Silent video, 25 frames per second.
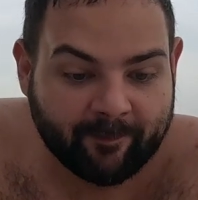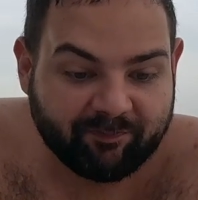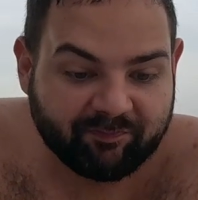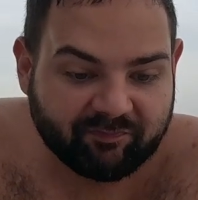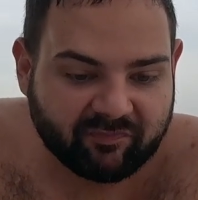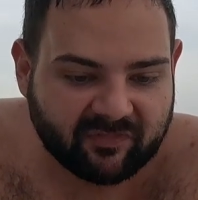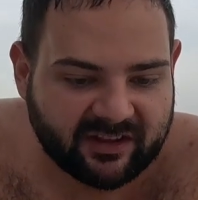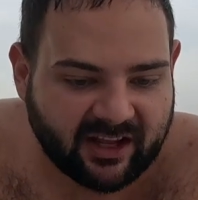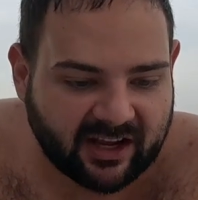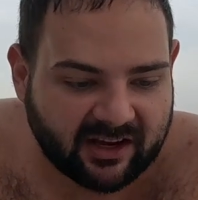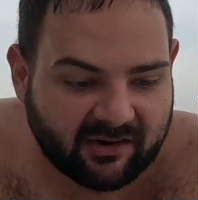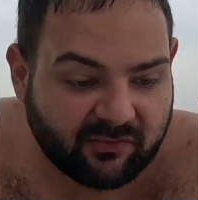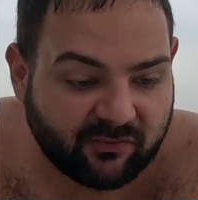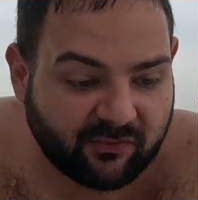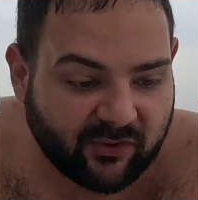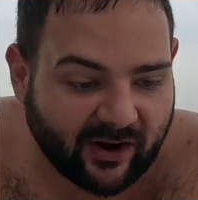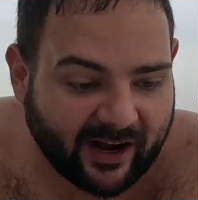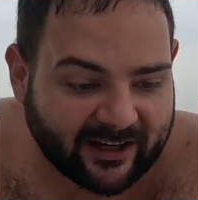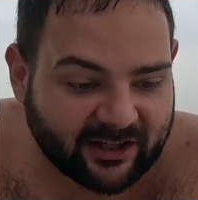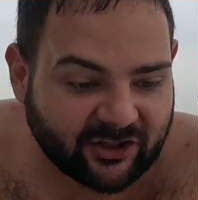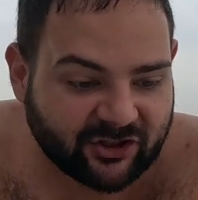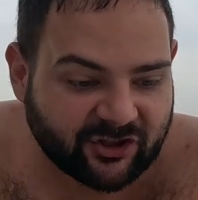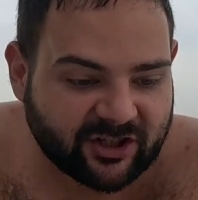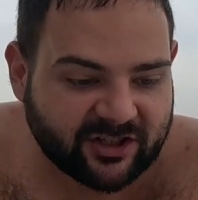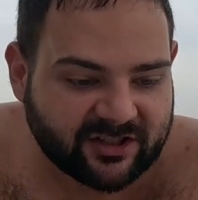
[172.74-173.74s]
They
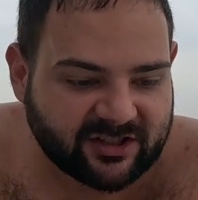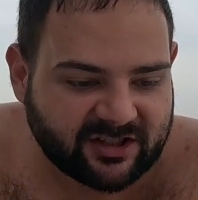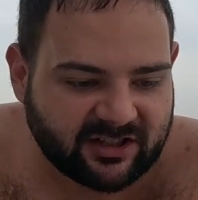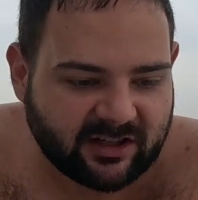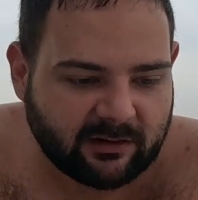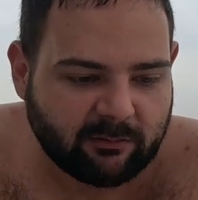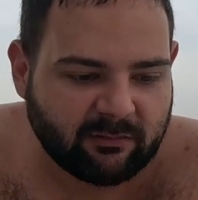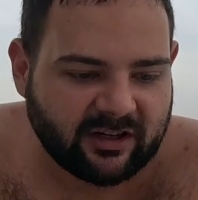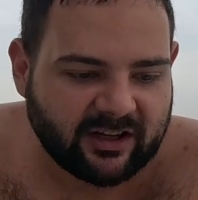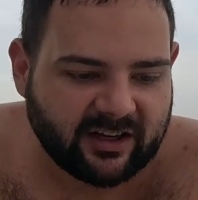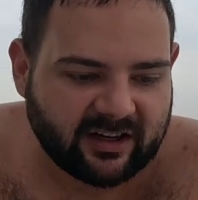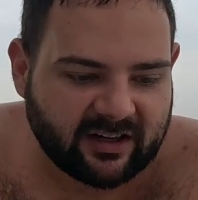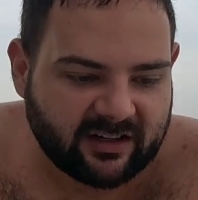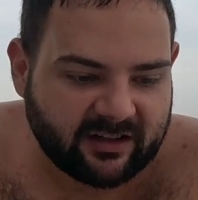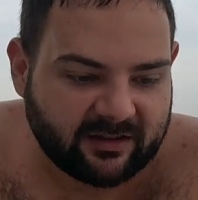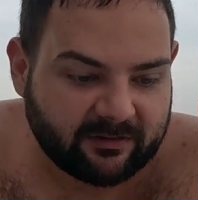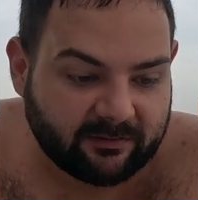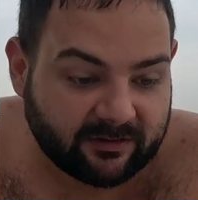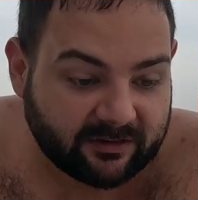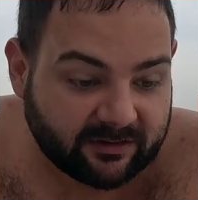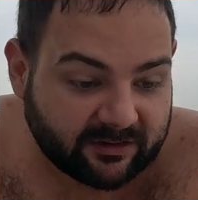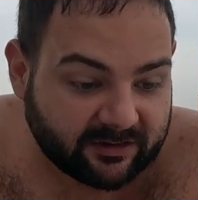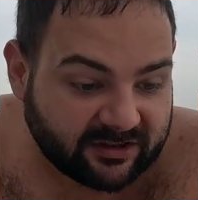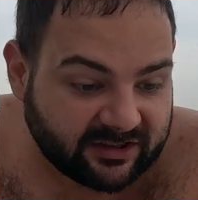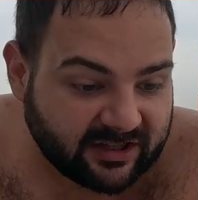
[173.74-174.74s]
function
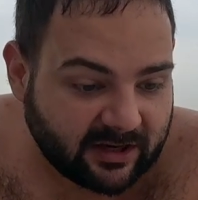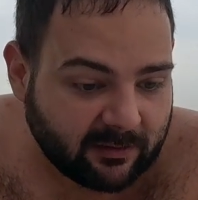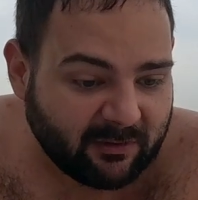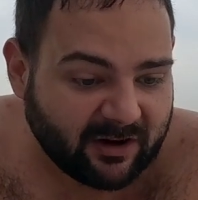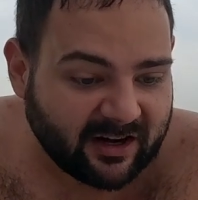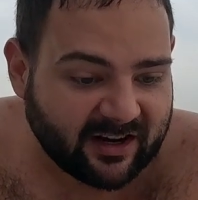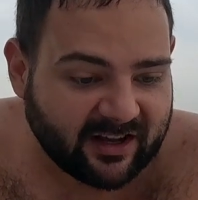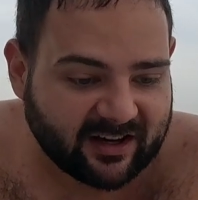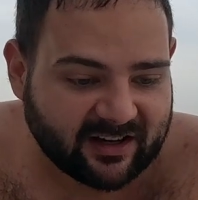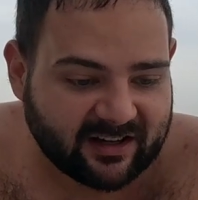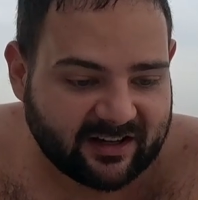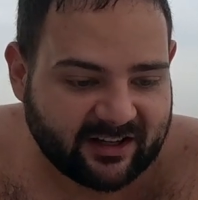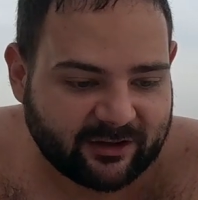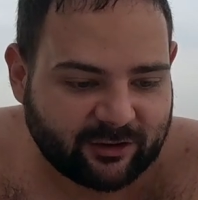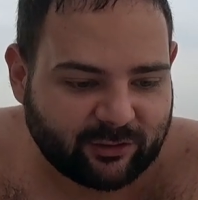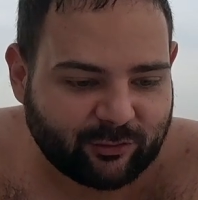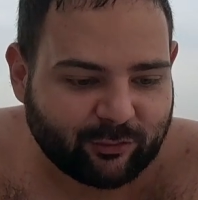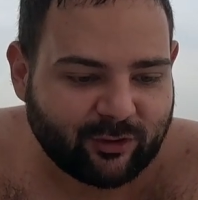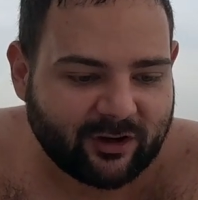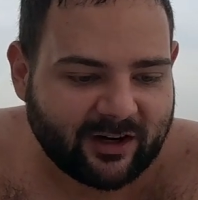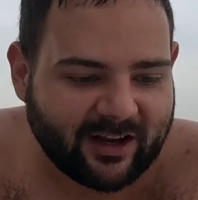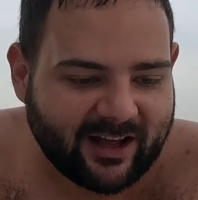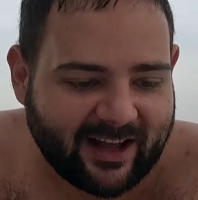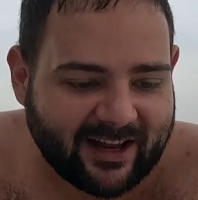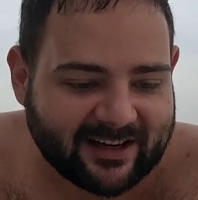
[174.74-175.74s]
similarly
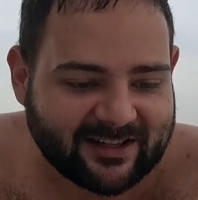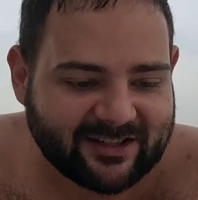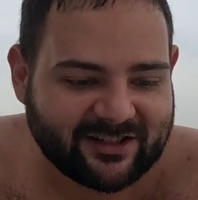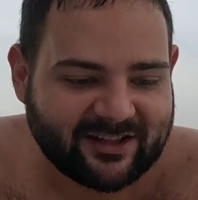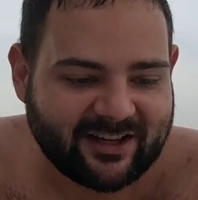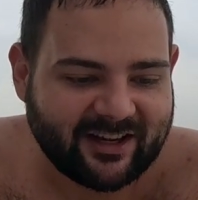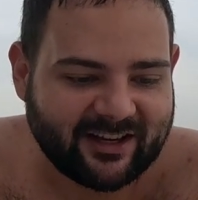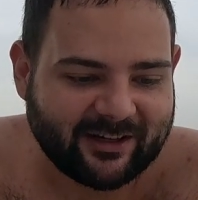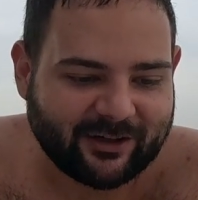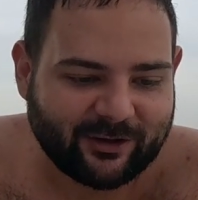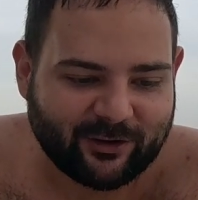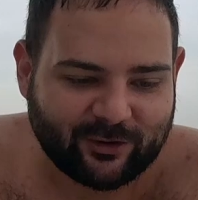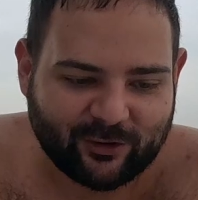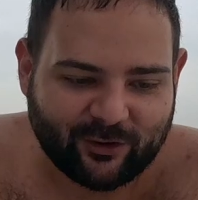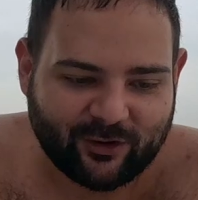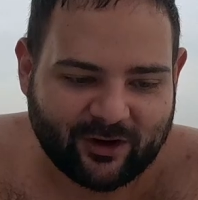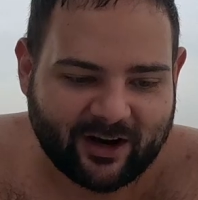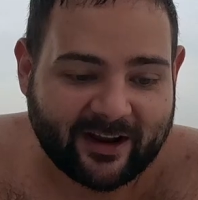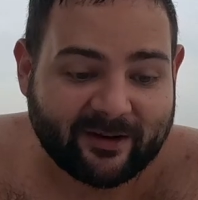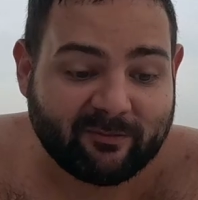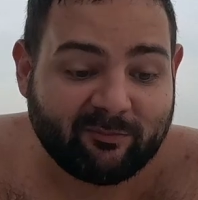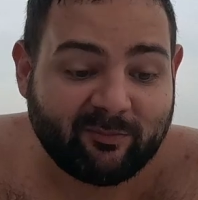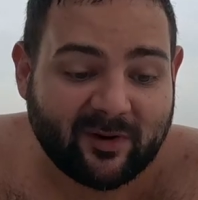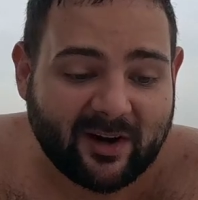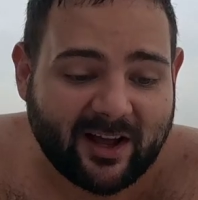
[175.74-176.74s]
to large-scale
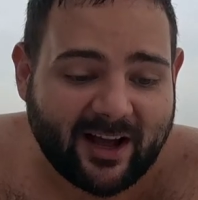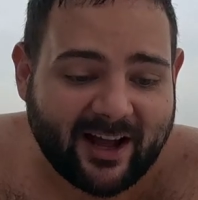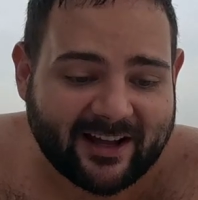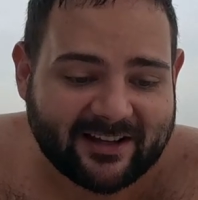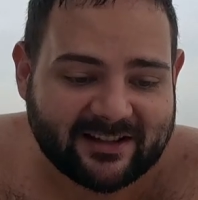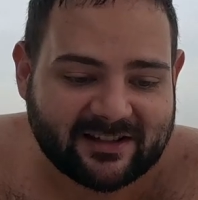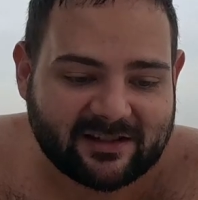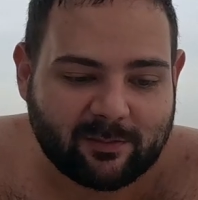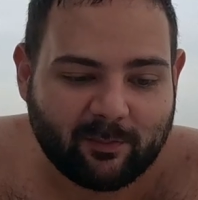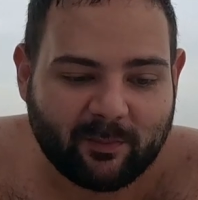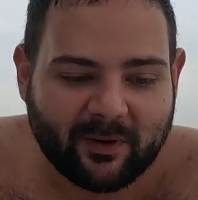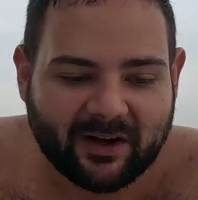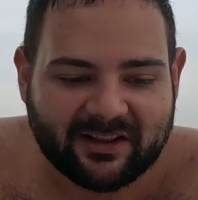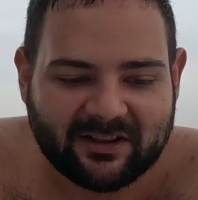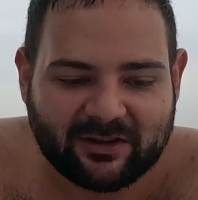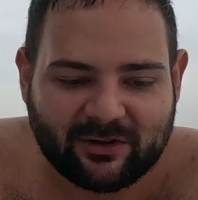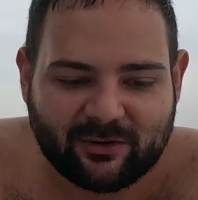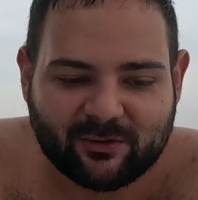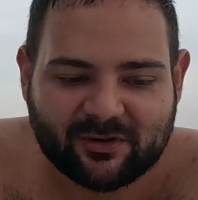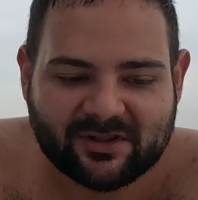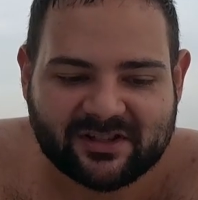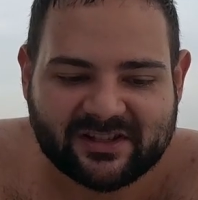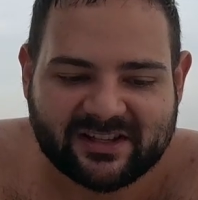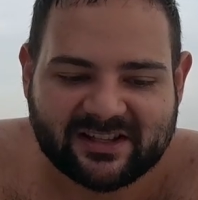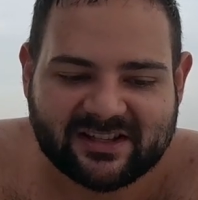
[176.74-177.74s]
chlorine plants, but
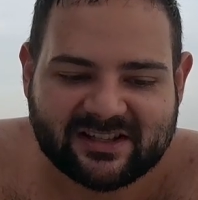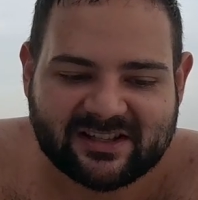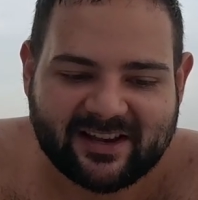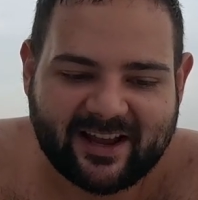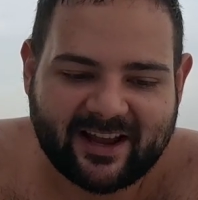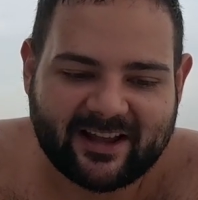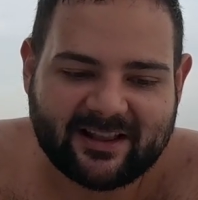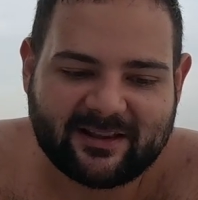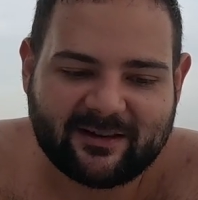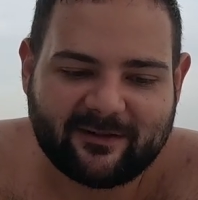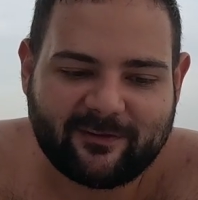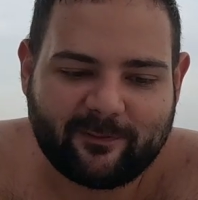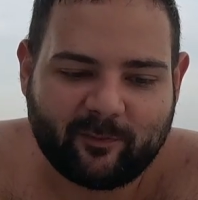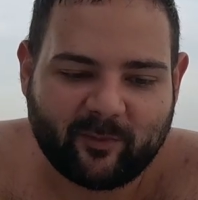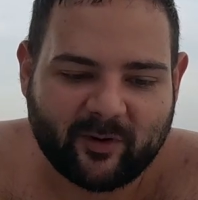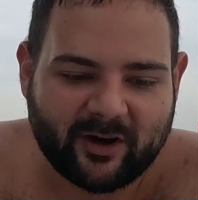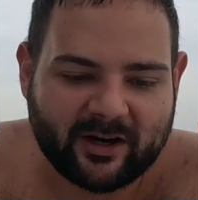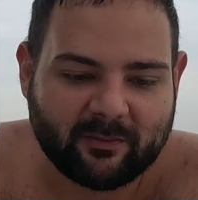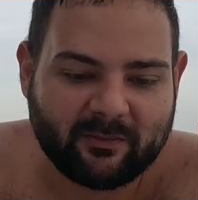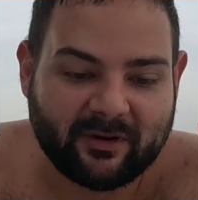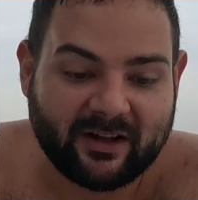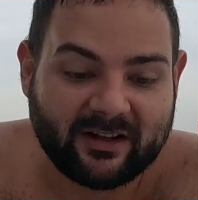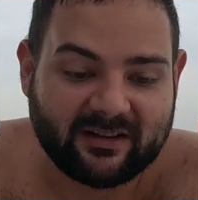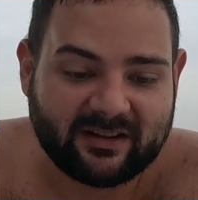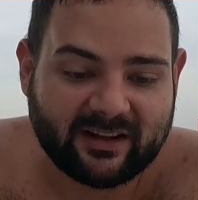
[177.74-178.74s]
use a set of
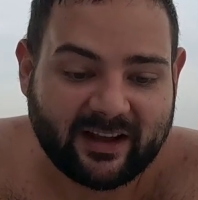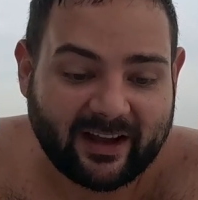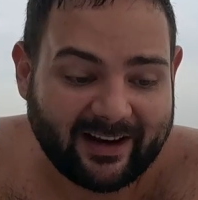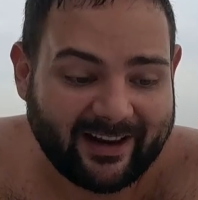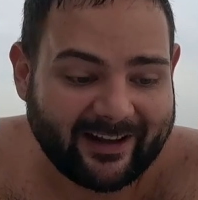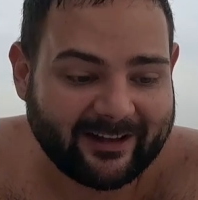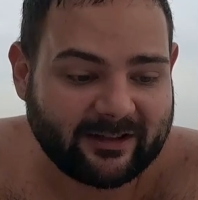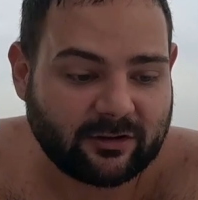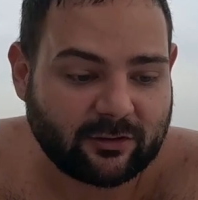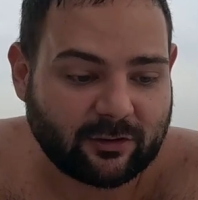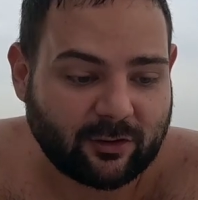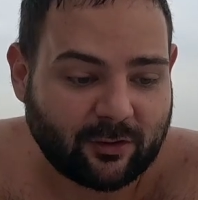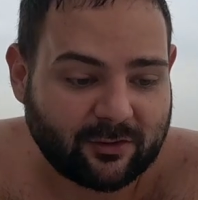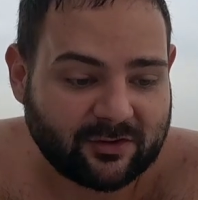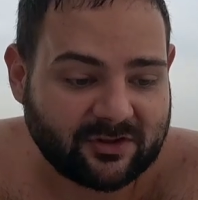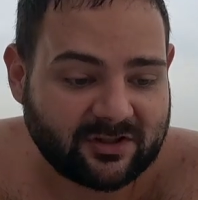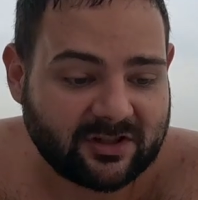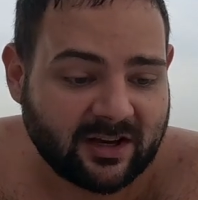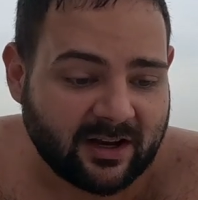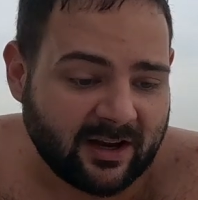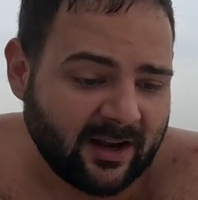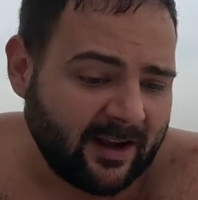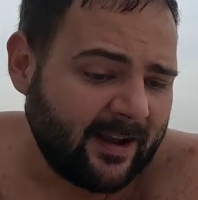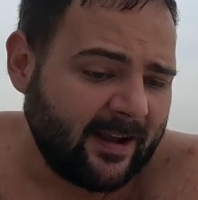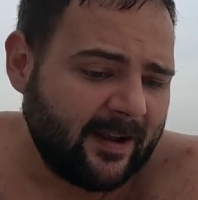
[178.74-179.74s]
permanent electrodes,
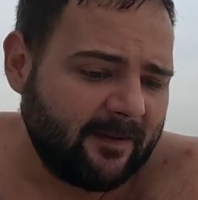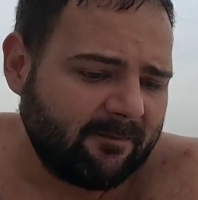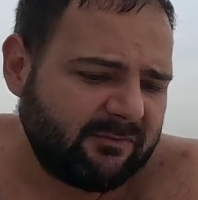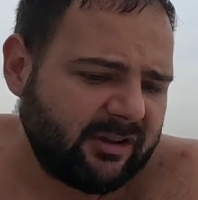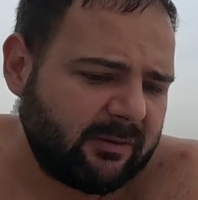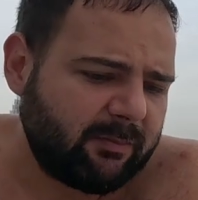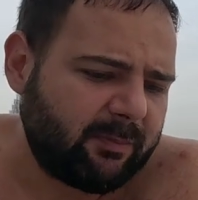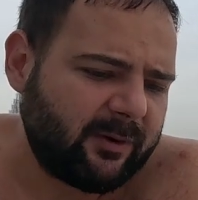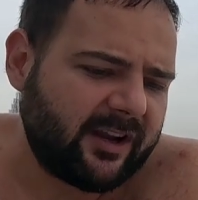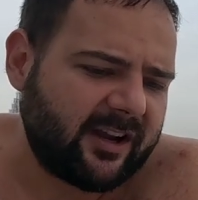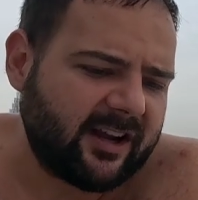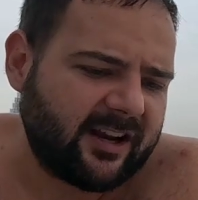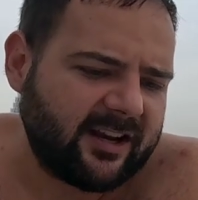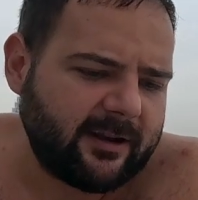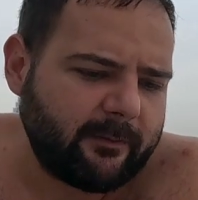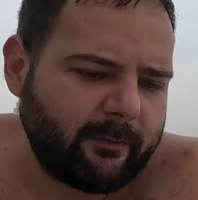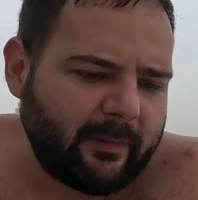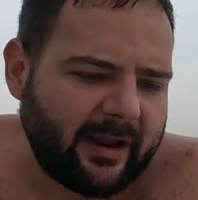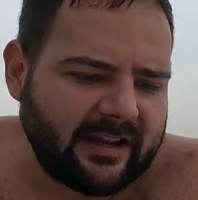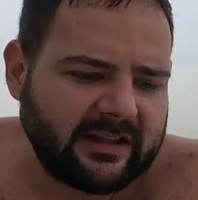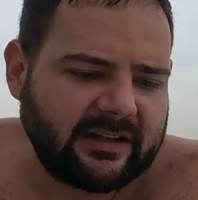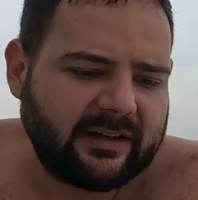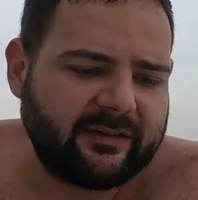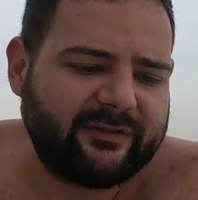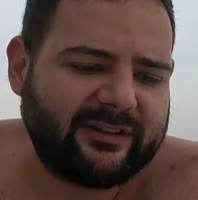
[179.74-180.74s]
typically
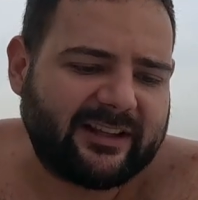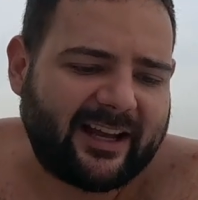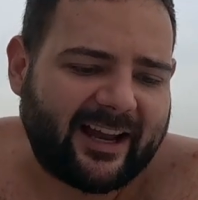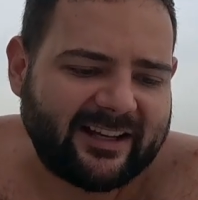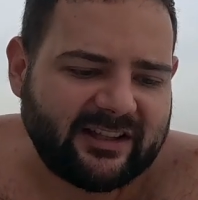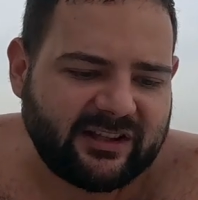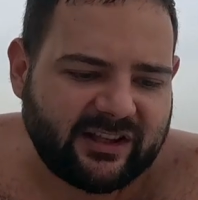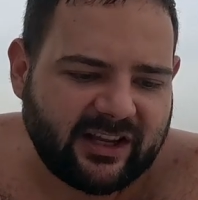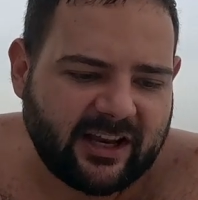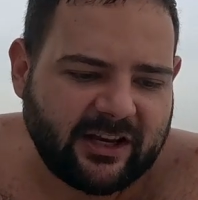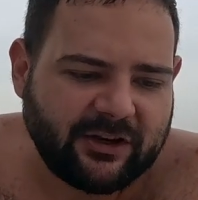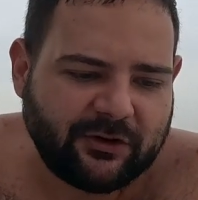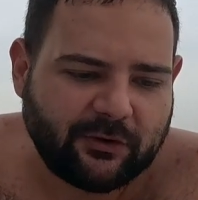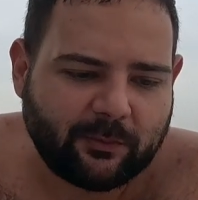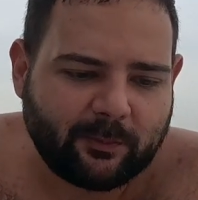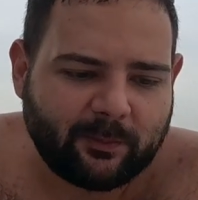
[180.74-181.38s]
made of titanium